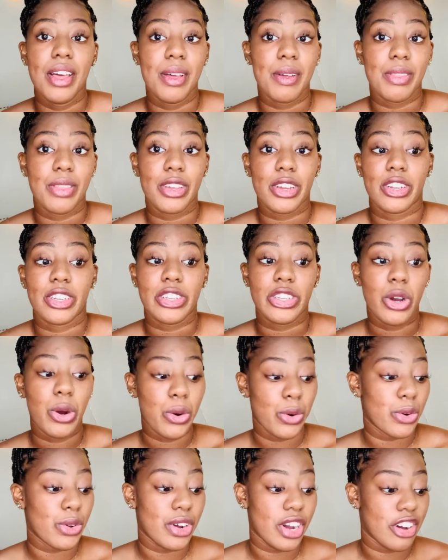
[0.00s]
The
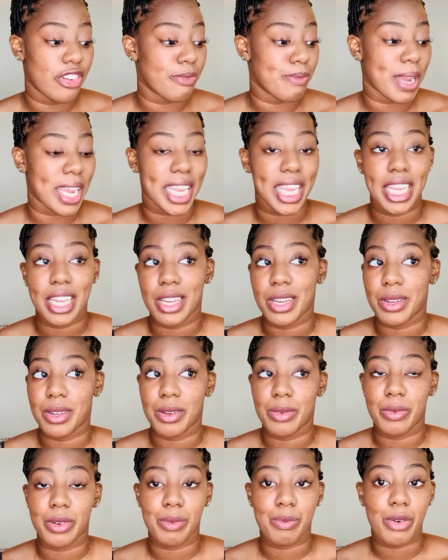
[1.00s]
total of my kit
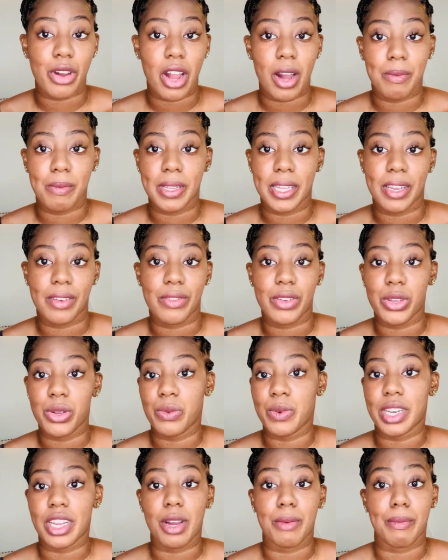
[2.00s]
would probably, if you
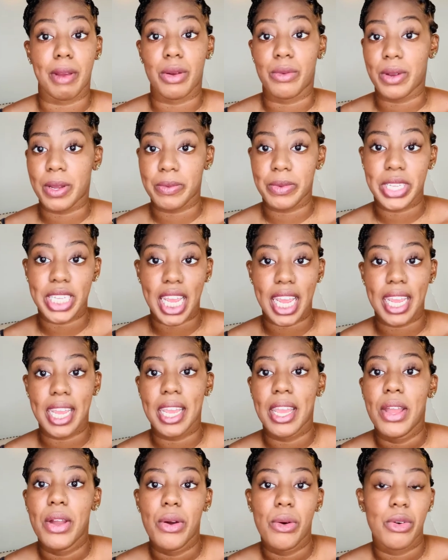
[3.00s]
went on my website,
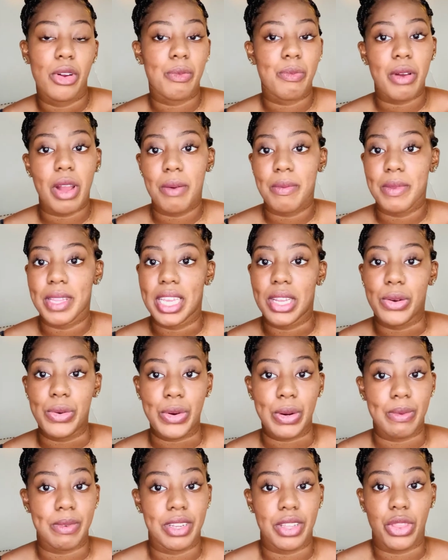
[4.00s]
would probably equal
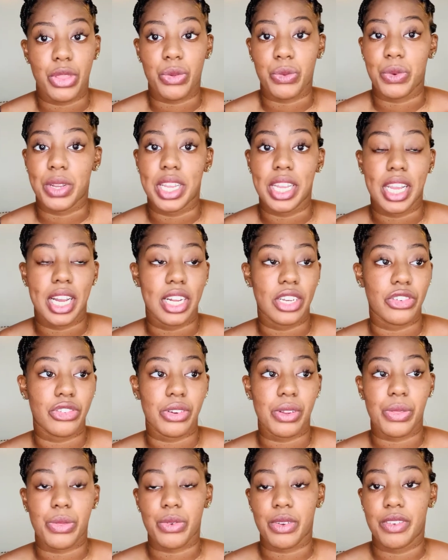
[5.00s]
up to
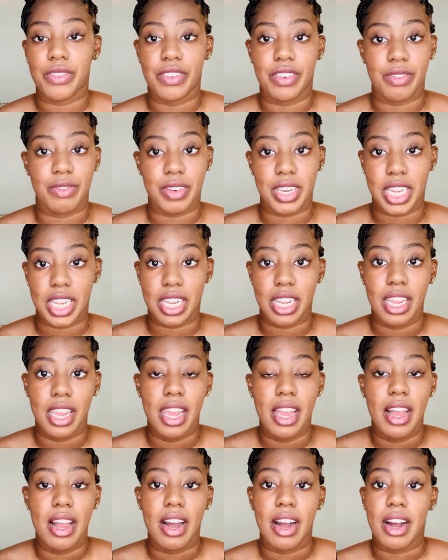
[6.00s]
$300, $350
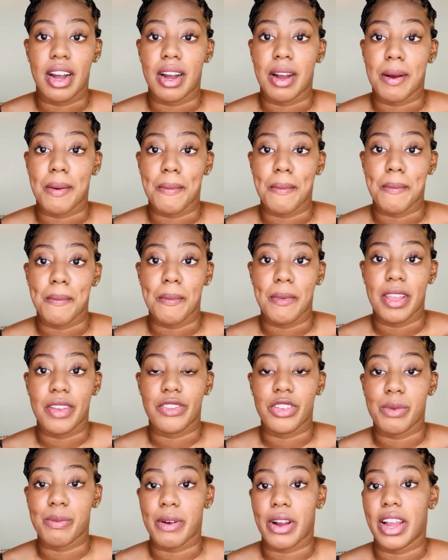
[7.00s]
if
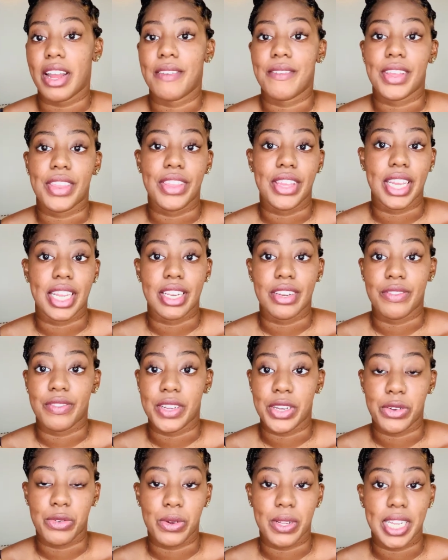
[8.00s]
you bought everything
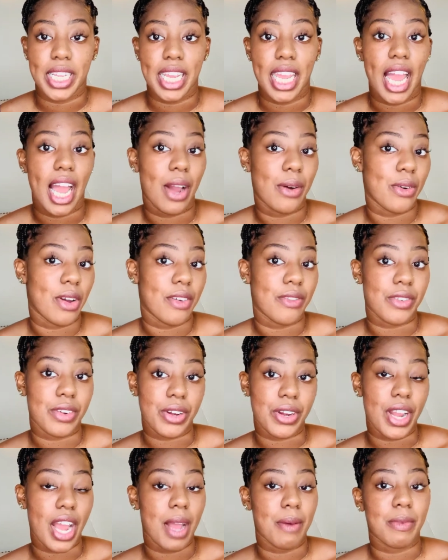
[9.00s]
individually.
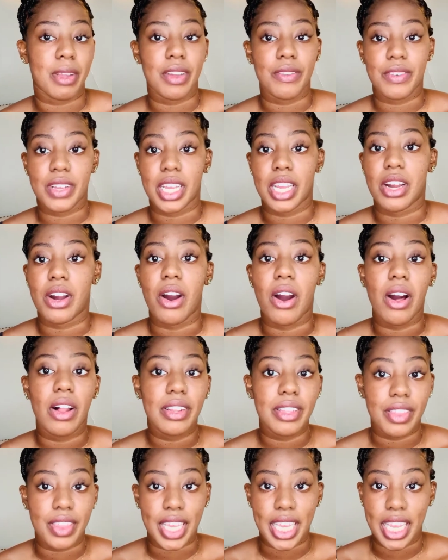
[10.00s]
However, I'm giving it all
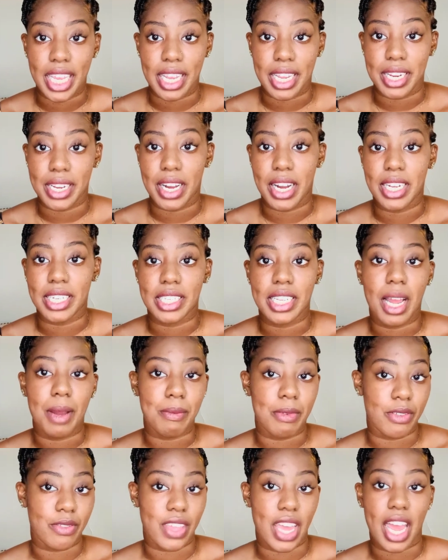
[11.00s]
in the kit. On top
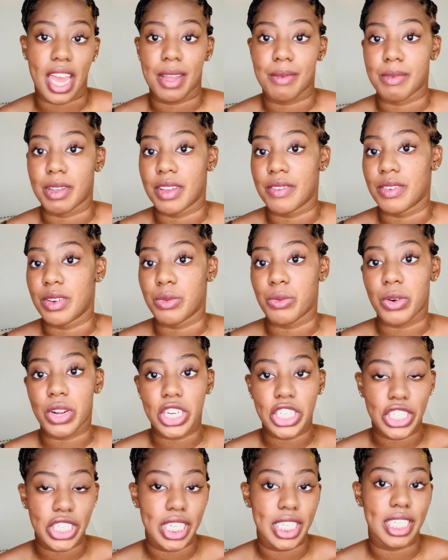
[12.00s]
of that, I'm giving
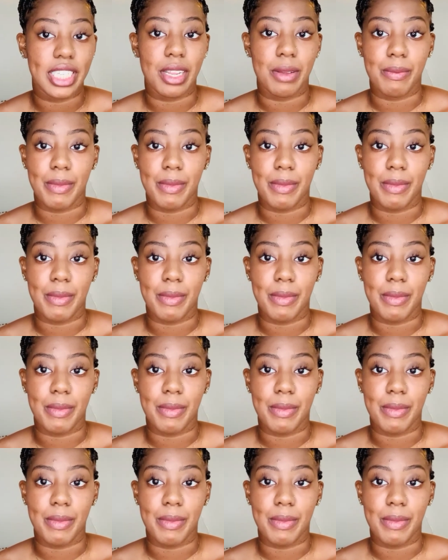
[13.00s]
worksheets and